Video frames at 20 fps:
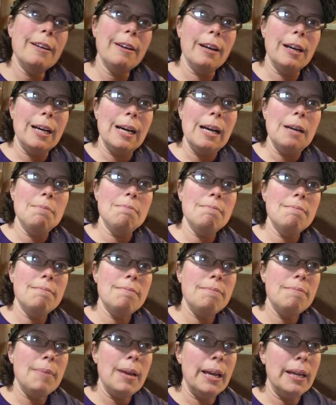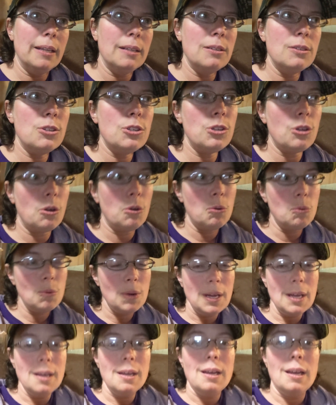And so
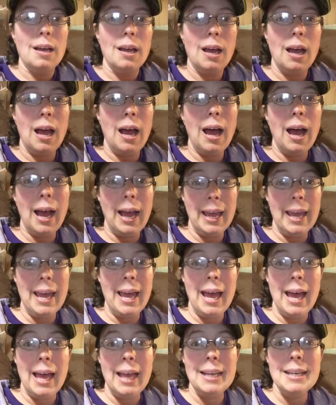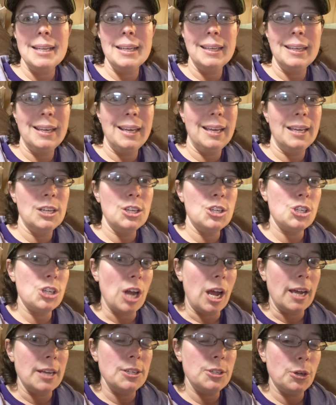I had a
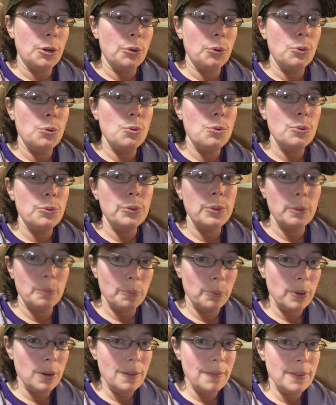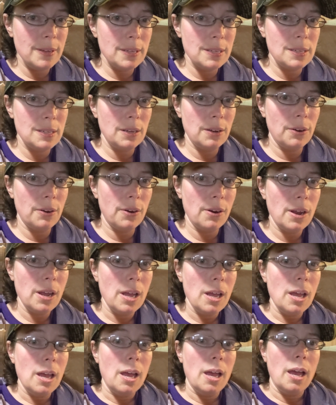shy doe the previous year,
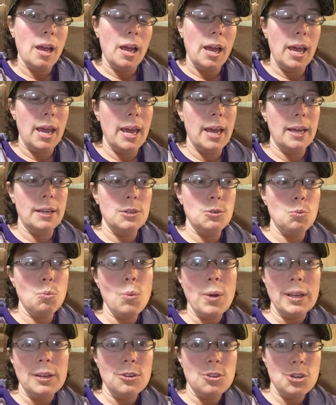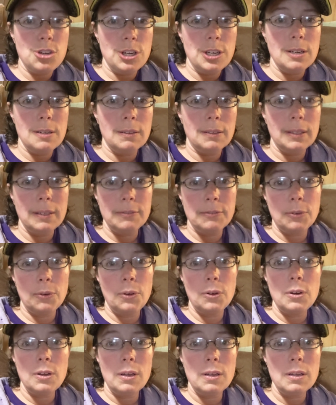and when she
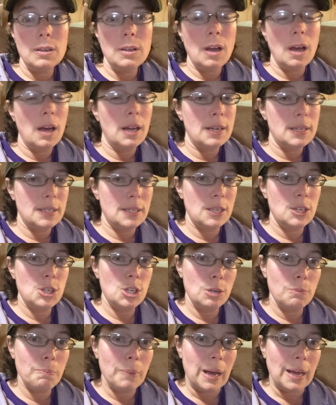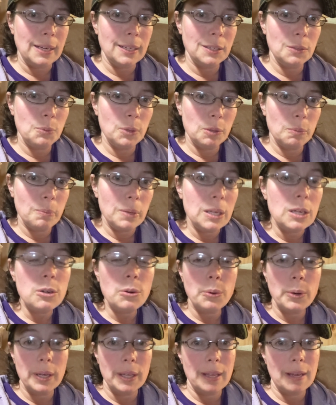delivered, honestly, she bonded with me
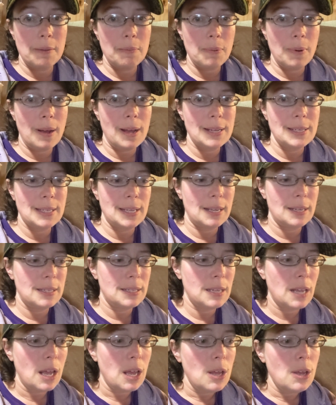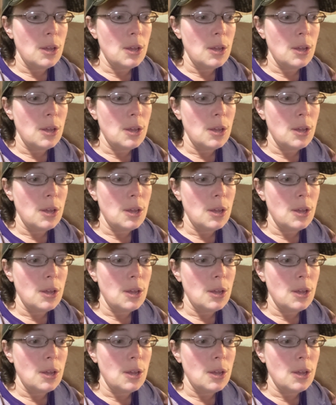during that process.